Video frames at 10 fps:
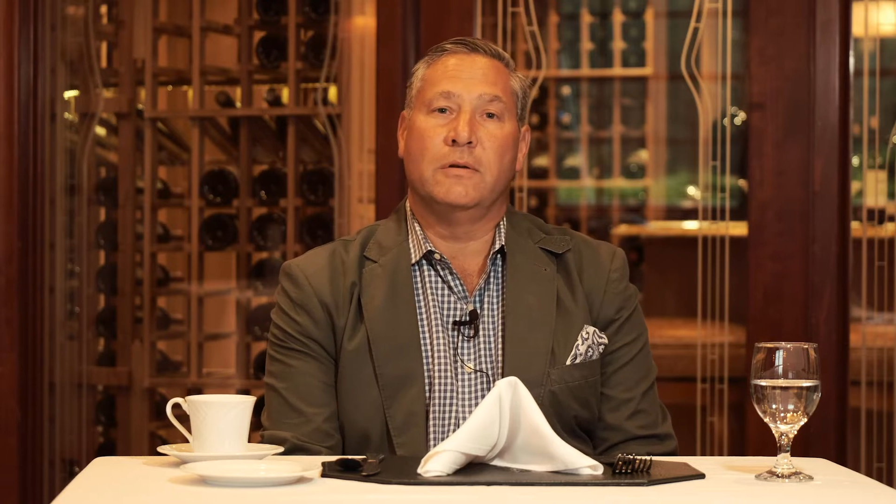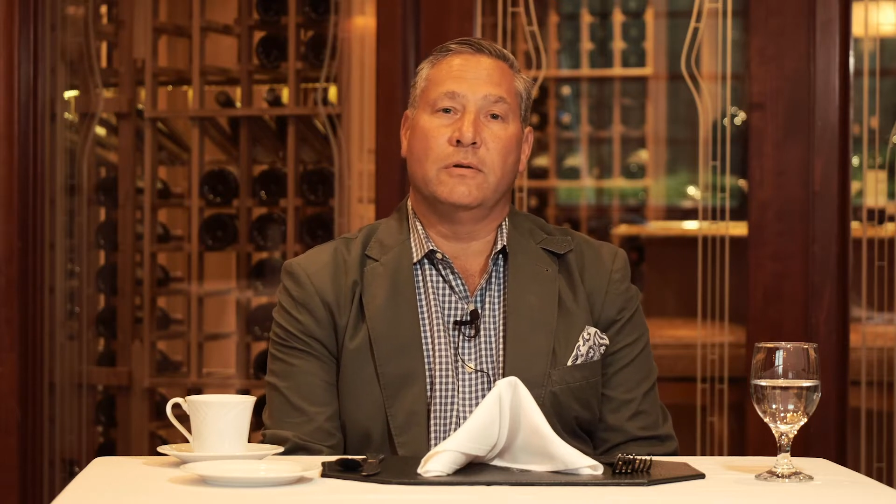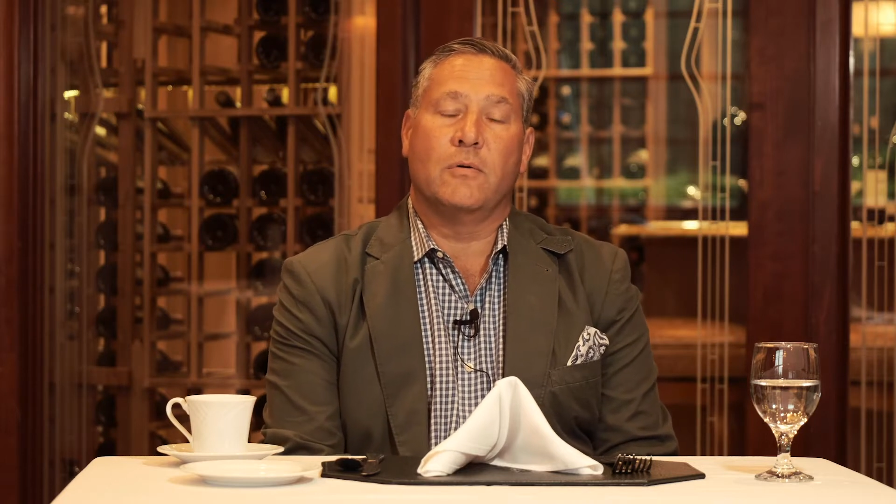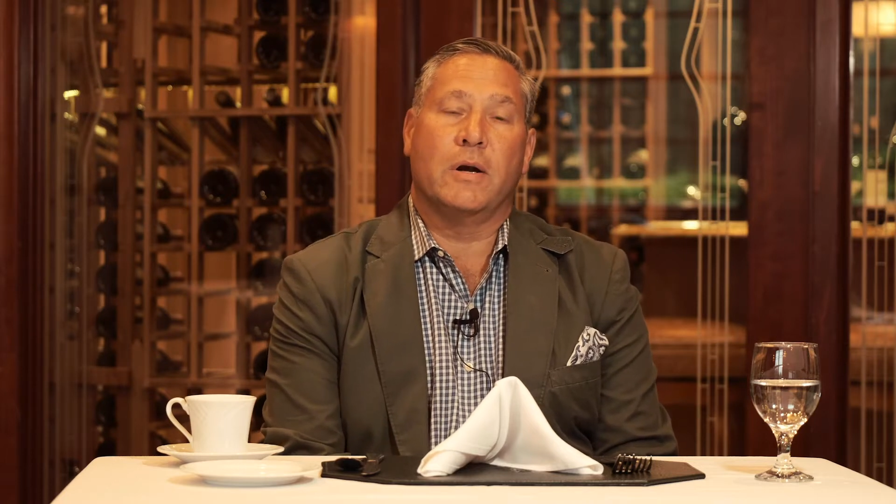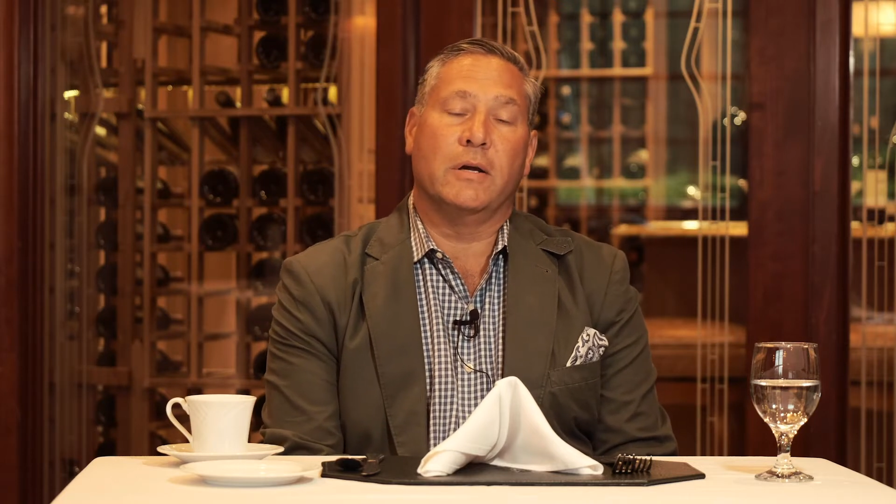
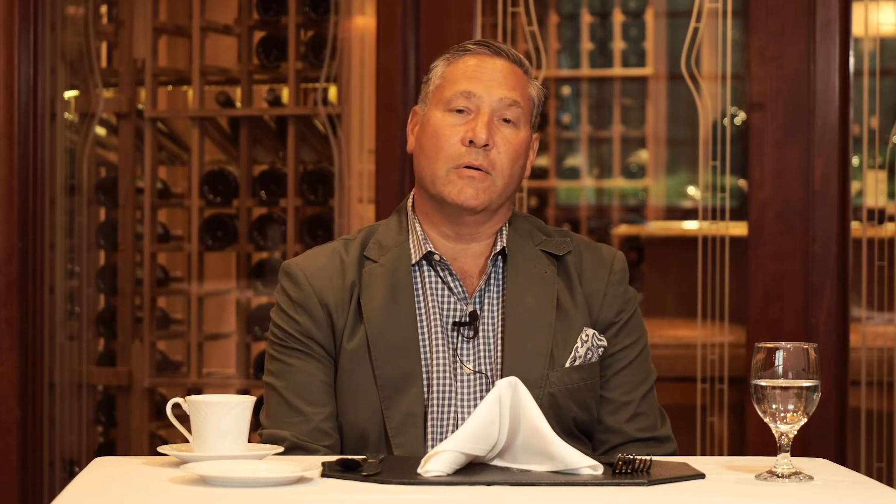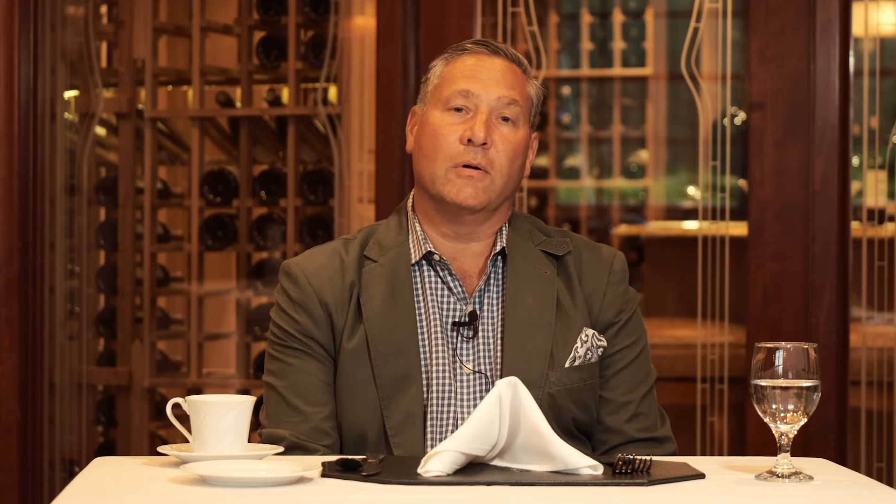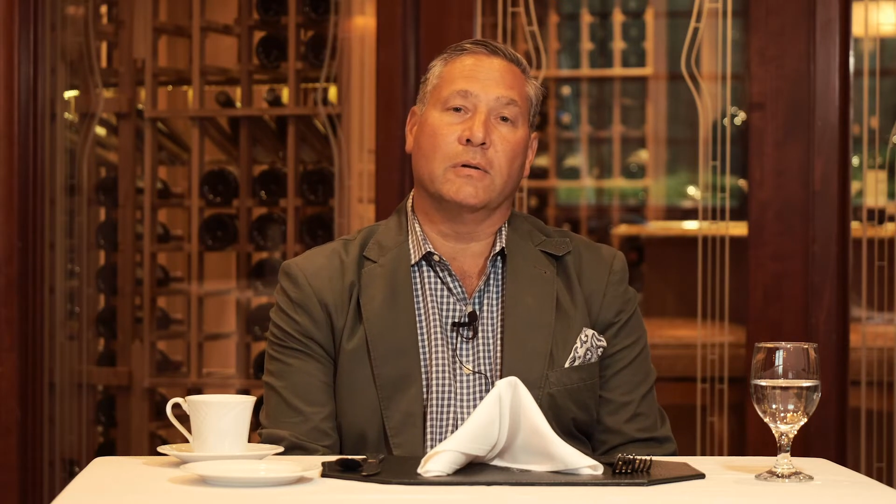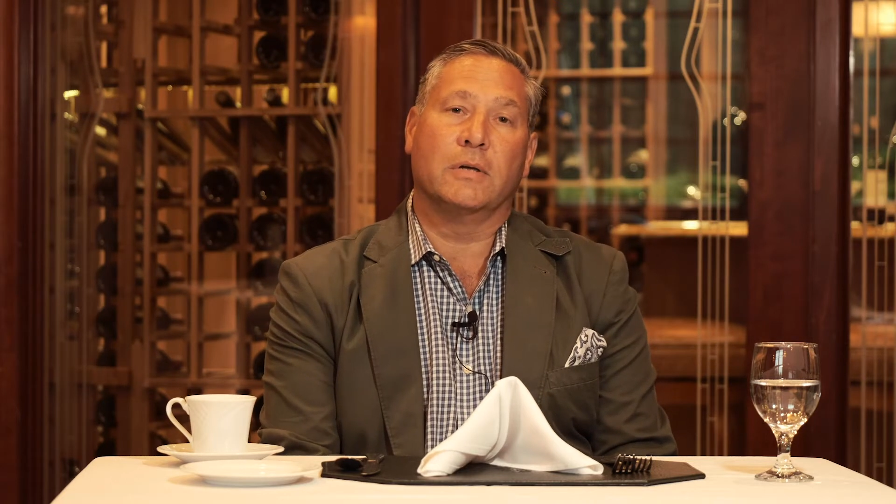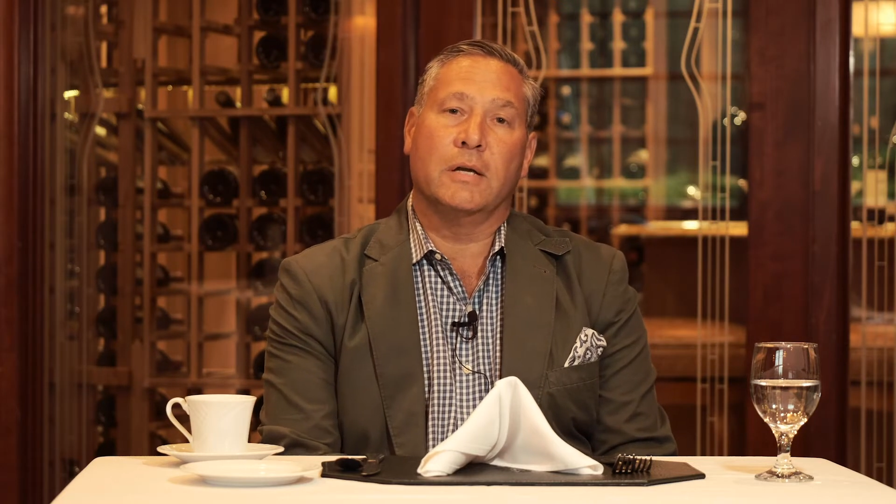
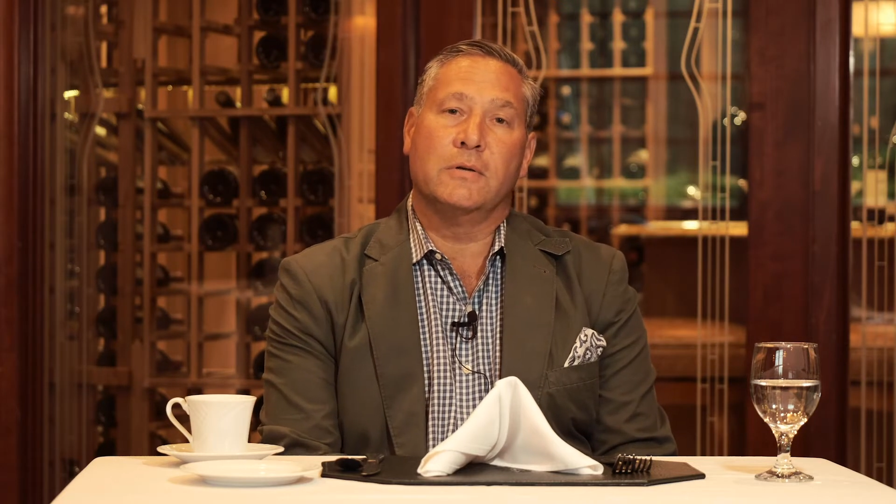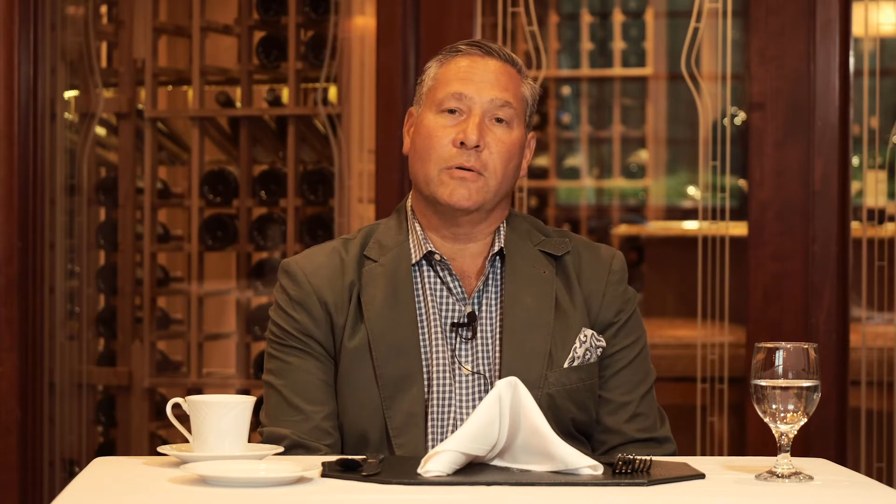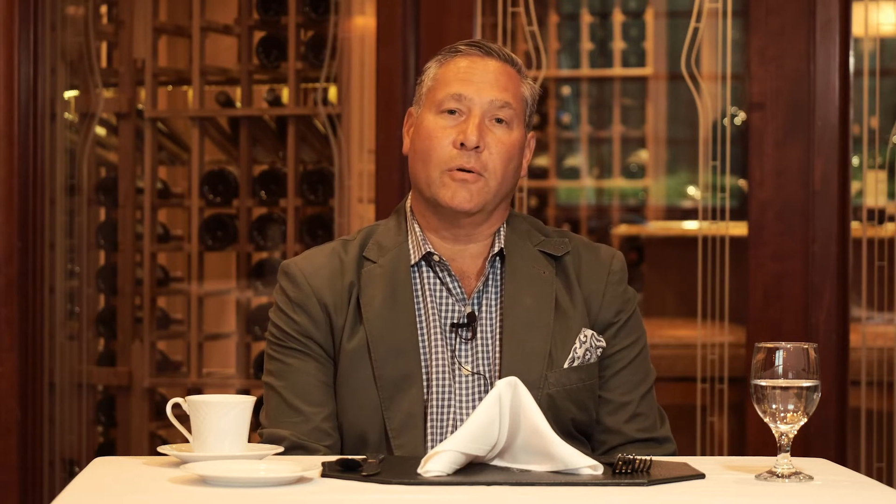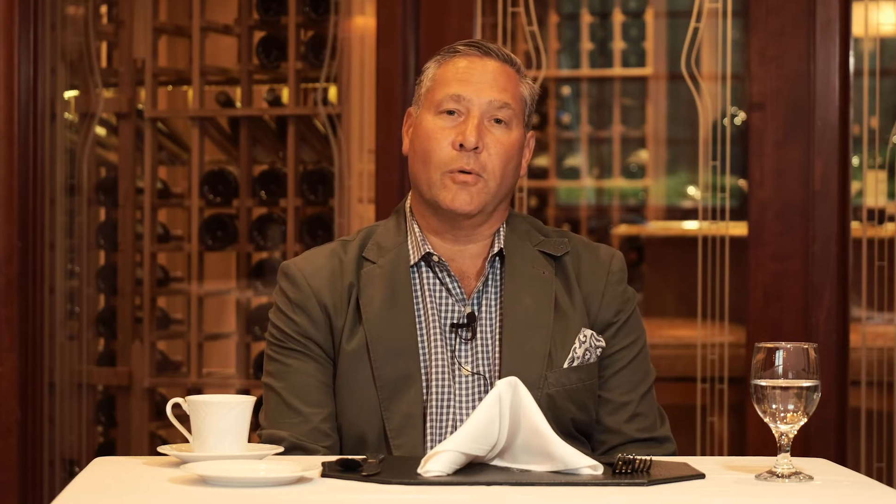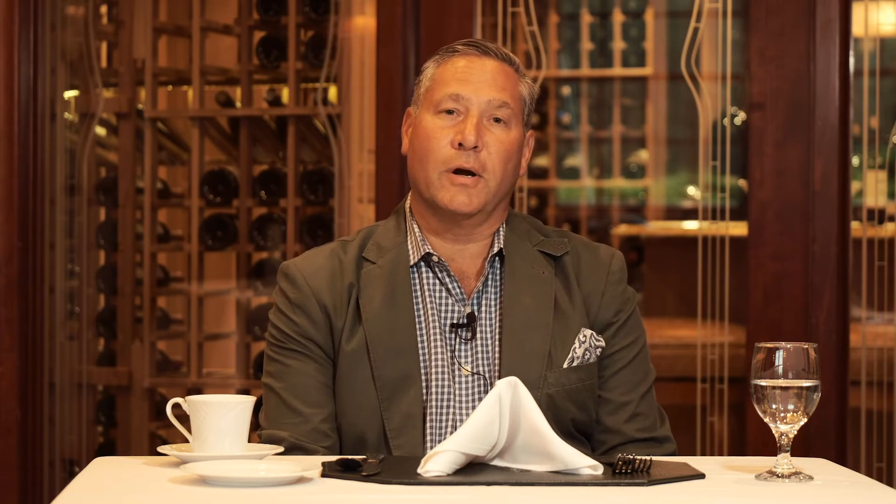20-year-old kids
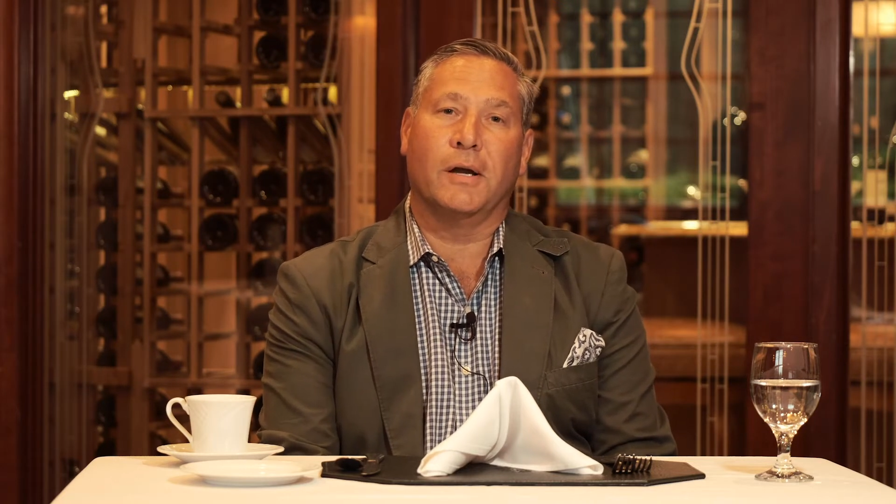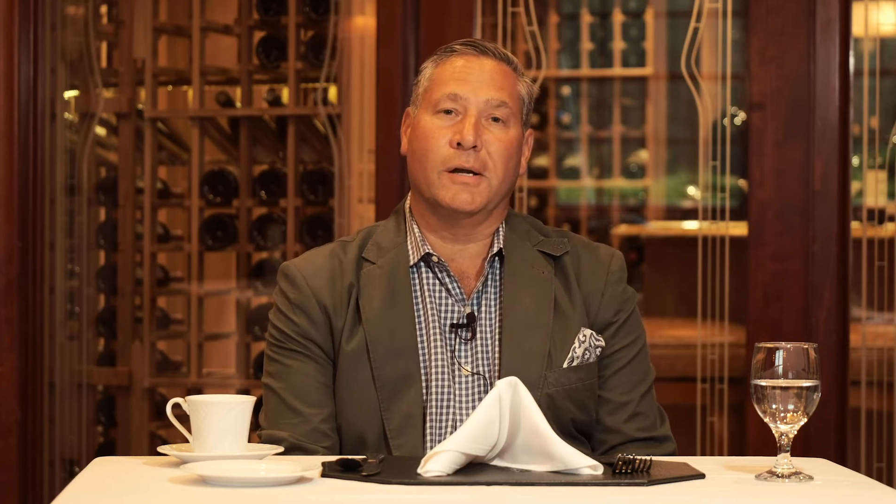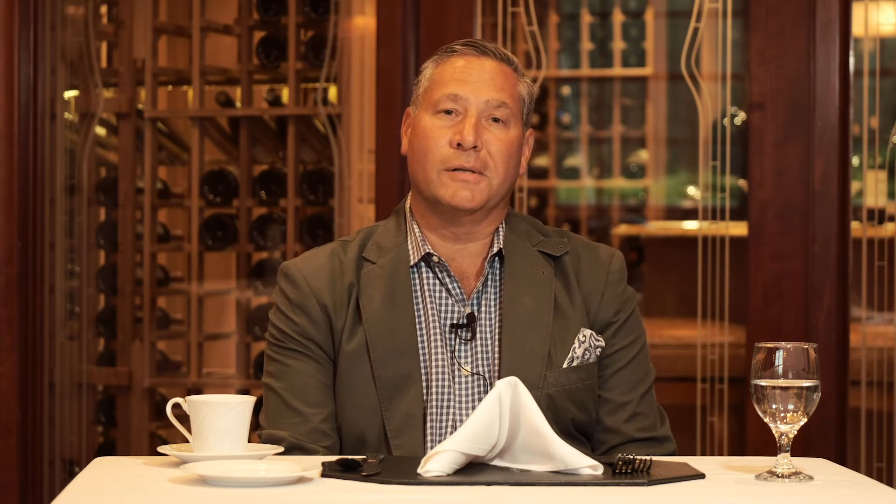who are working,